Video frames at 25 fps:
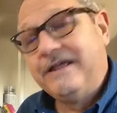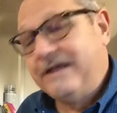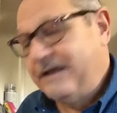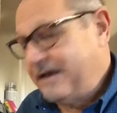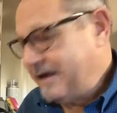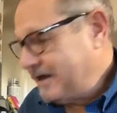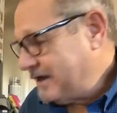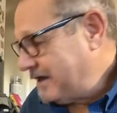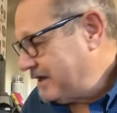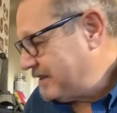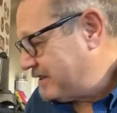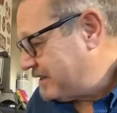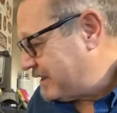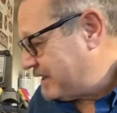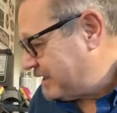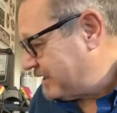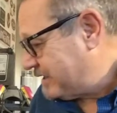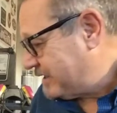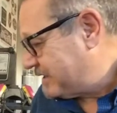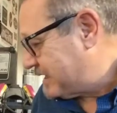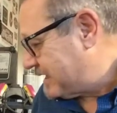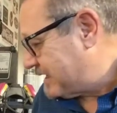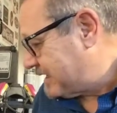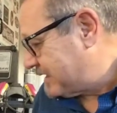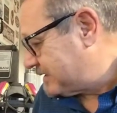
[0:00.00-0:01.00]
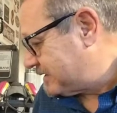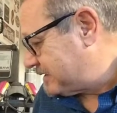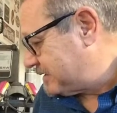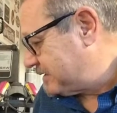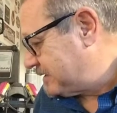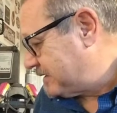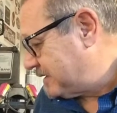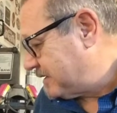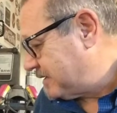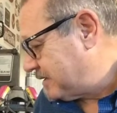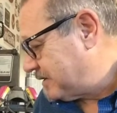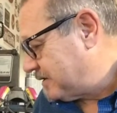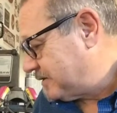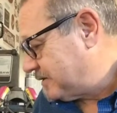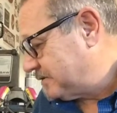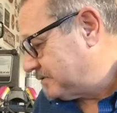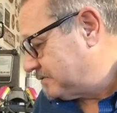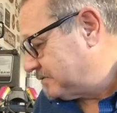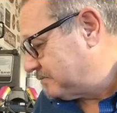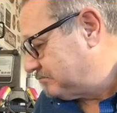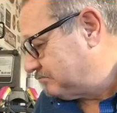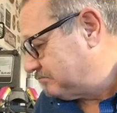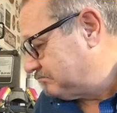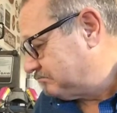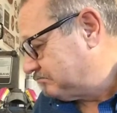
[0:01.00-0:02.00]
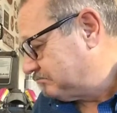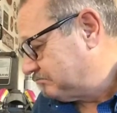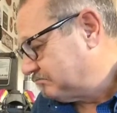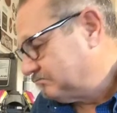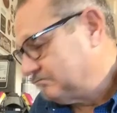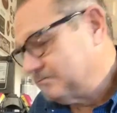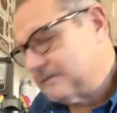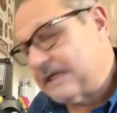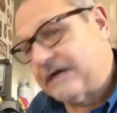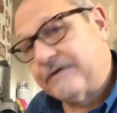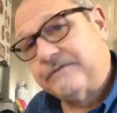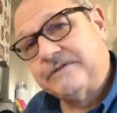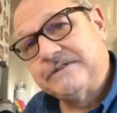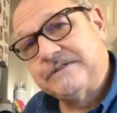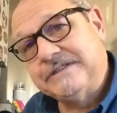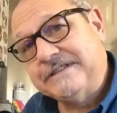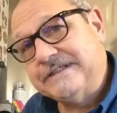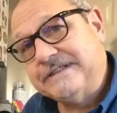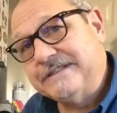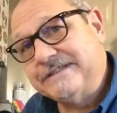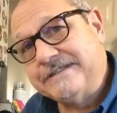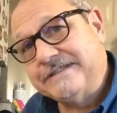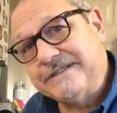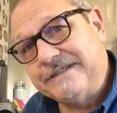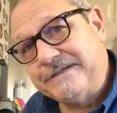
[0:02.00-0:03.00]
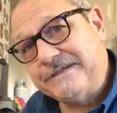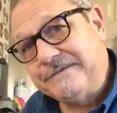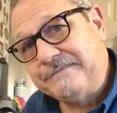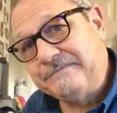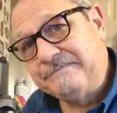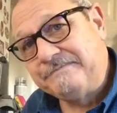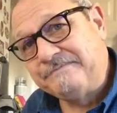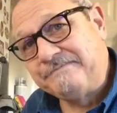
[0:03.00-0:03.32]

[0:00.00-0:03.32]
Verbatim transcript: I think that uh, that was easy,